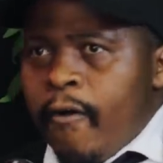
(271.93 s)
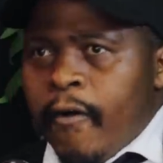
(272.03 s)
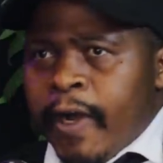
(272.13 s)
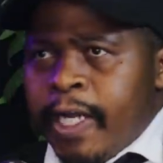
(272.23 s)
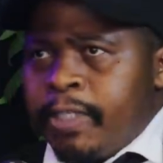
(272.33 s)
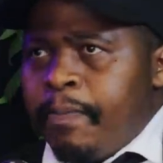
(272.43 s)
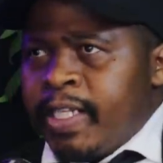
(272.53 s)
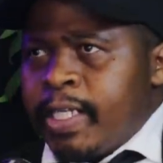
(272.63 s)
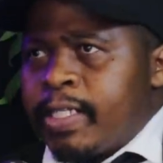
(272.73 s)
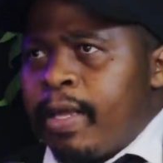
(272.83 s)
All right.
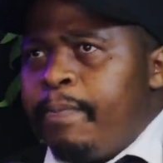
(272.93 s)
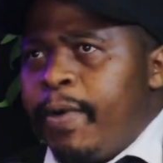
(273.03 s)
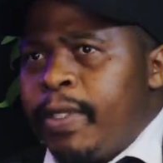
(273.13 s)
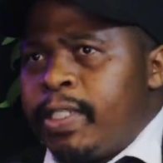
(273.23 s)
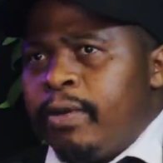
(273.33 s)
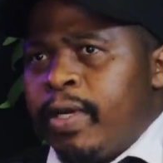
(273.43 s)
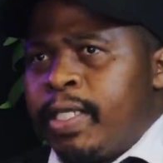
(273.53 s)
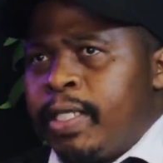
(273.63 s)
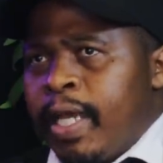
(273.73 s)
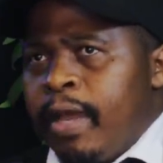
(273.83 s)
But at some point, there
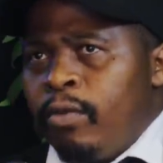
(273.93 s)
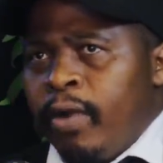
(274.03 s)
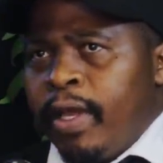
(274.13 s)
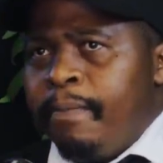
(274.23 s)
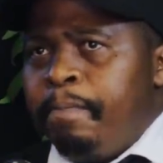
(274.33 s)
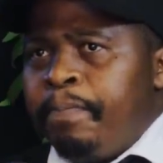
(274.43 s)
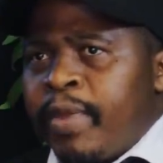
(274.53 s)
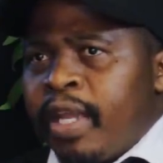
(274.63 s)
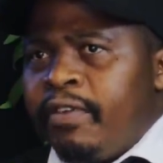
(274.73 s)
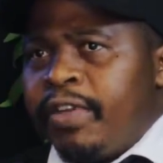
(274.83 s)
was a time where
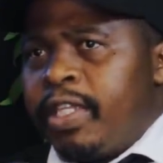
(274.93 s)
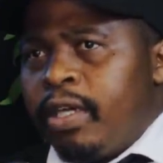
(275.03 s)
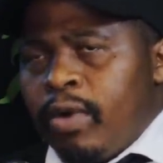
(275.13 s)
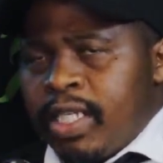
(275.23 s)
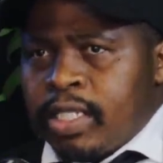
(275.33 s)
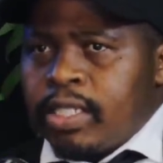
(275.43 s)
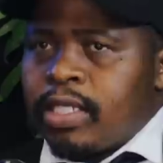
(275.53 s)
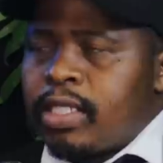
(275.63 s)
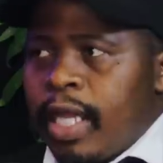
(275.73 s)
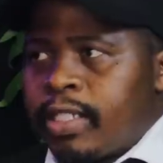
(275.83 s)
everything
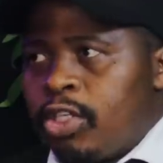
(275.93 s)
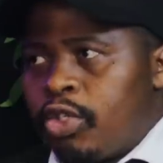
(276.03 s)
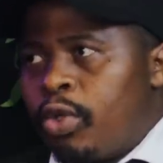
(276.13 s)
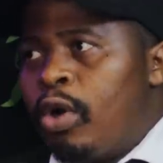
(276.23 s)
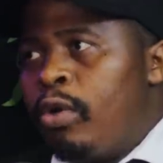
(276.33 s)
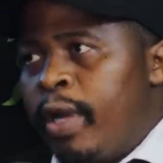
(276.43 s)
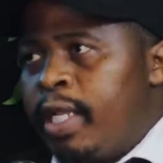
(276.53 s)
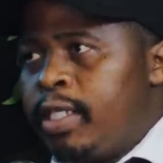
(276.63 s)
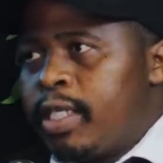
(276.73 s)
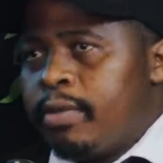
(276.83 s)
was starting to go
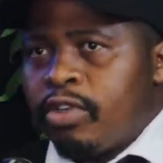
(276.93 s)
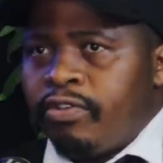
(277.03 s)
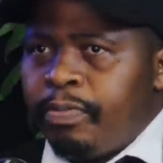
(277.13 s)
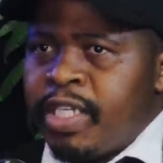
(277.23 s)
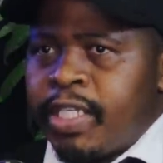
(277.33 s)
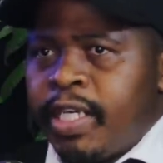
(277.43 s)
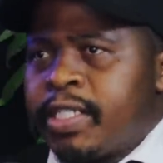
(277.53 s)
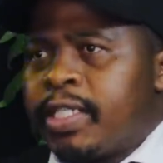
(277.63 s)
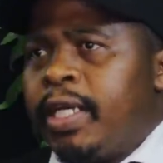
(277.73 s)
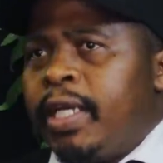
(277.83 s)
well in terms of
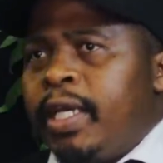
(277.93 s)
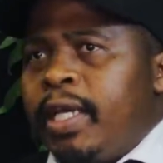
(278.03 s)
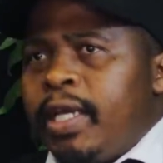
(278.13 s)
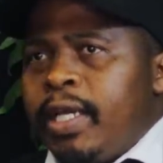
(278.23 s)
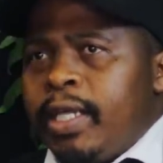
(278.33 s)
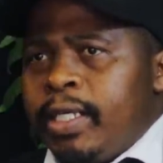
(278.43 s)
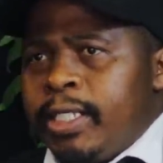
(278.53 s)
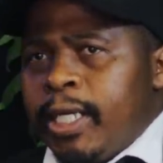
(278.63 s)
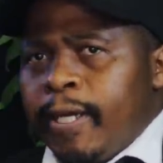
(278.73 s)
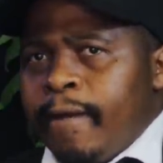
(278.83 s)
business,
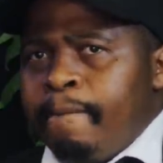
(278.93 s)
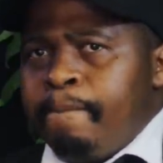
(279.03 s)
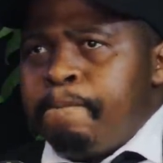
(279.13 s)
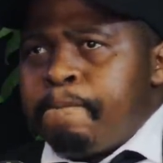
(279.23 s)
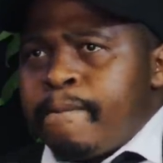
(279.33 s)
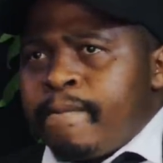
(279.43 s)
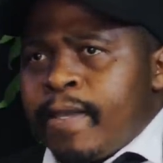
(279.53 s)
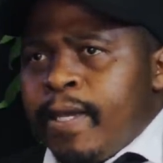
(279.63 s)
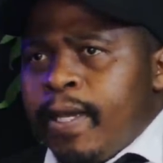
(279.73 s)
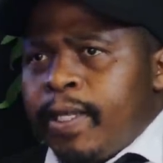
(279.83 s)
and um,
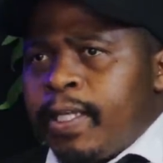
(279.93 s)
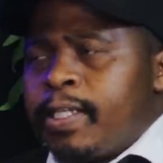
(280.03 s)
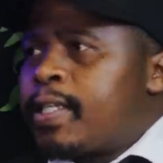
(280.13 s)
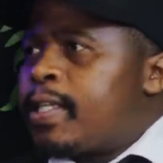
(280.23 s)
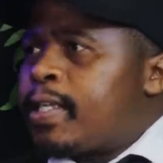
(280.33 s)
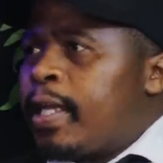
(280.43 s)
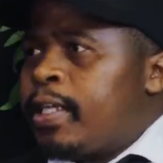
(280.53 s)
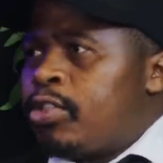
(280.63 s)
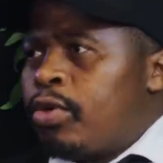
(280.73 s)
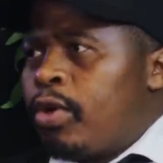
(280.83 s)
uh, things
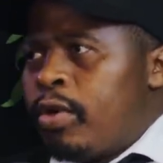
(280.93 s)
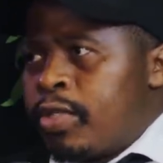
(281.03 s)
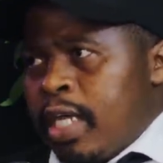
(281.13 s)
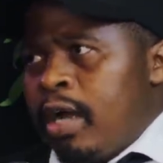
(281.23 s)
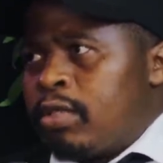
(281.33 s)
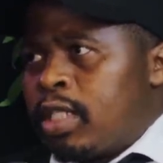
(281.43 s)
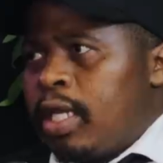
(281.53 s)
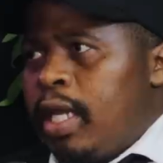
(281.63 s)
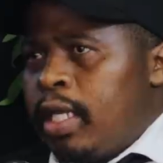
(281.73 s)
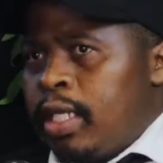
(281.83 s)
started to go
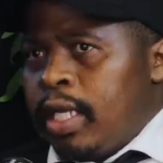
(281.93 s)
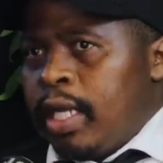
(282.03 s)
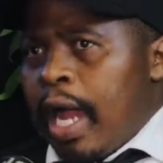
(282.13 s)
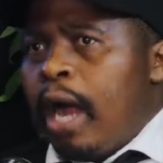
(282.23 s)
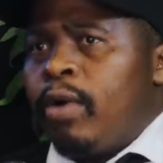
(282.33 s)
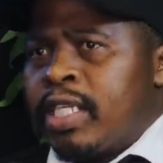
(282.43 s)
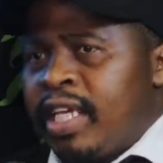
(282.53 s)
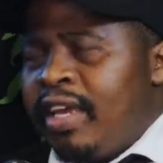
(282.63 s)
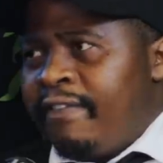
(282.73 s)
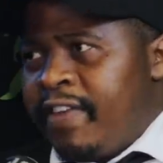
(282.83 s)
south. And uh, I
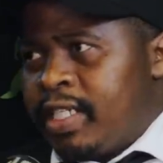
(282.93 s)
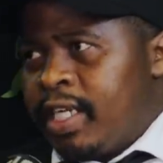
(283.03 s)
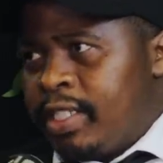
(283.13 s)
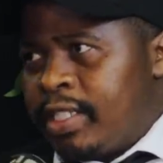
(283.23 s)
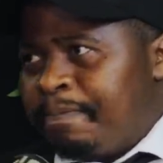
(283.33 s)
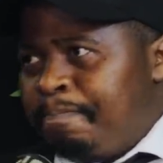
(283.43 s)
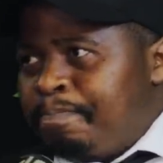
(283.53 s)
was evicted